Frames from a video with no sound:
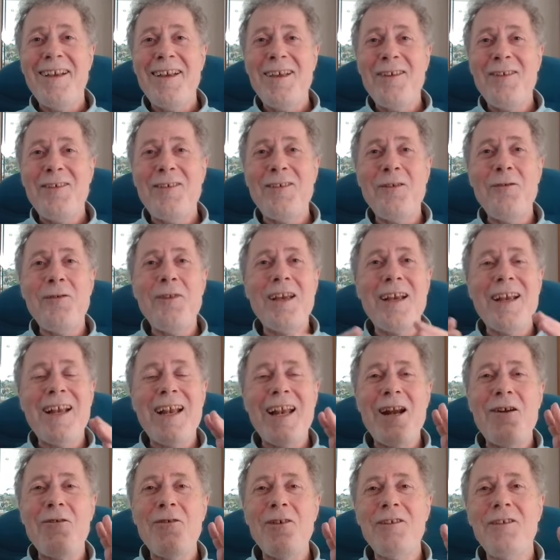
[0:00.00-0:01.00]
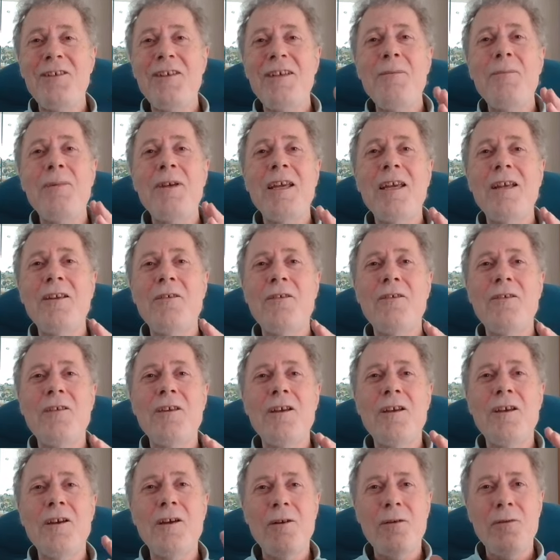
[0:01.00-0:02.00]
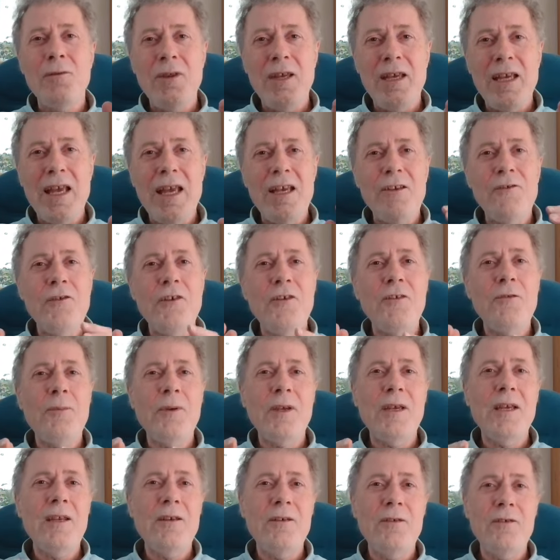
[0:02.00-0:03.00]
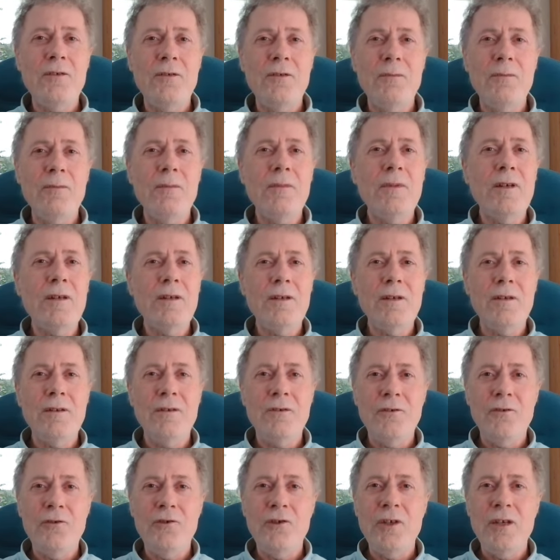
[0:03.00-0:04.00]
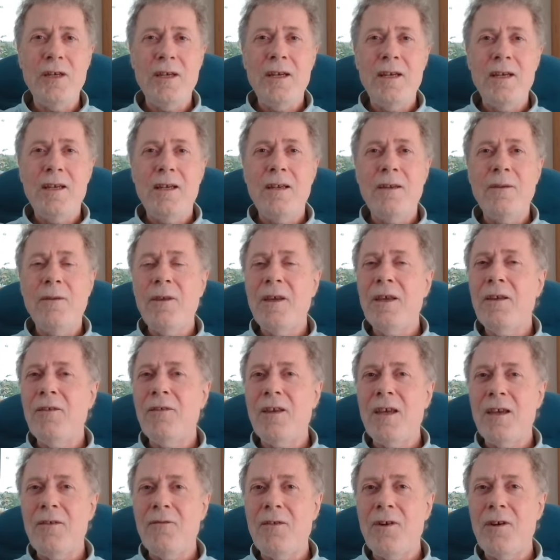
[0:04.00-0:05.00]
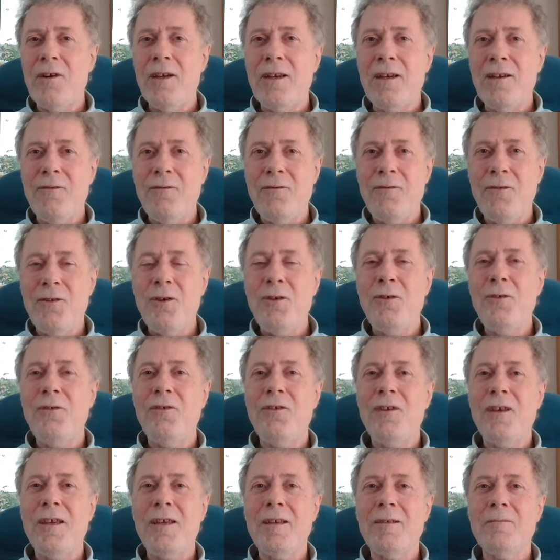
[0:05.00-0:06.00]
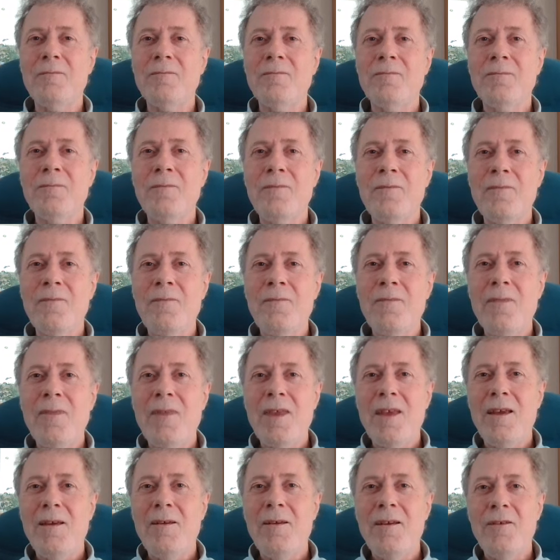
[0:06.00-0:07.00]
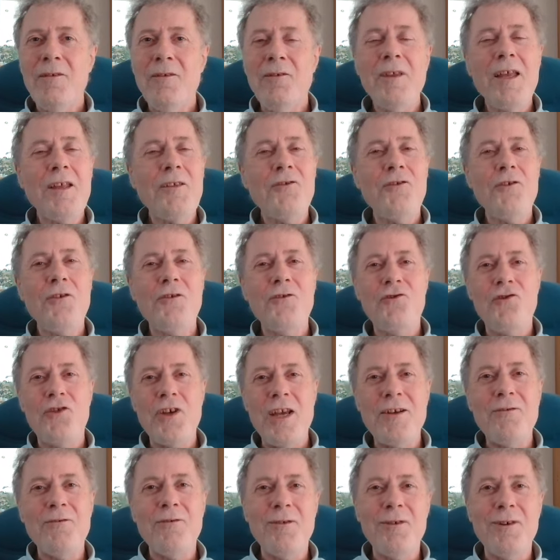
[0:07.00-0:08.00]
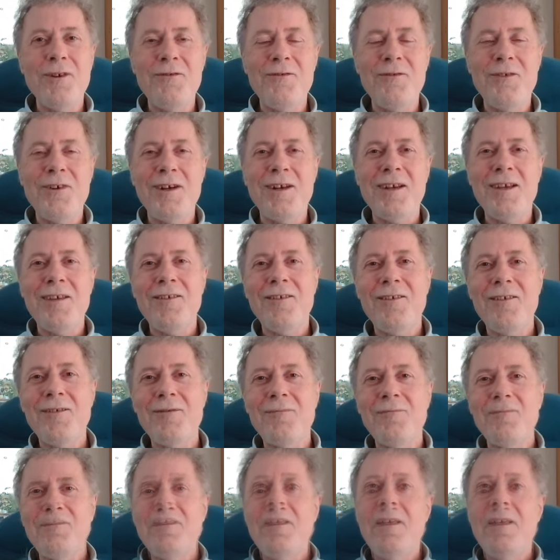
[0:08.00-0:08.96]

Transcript: So the clarity begins to go, the edges begin to merge, and things get very confusing. So that's just general advice.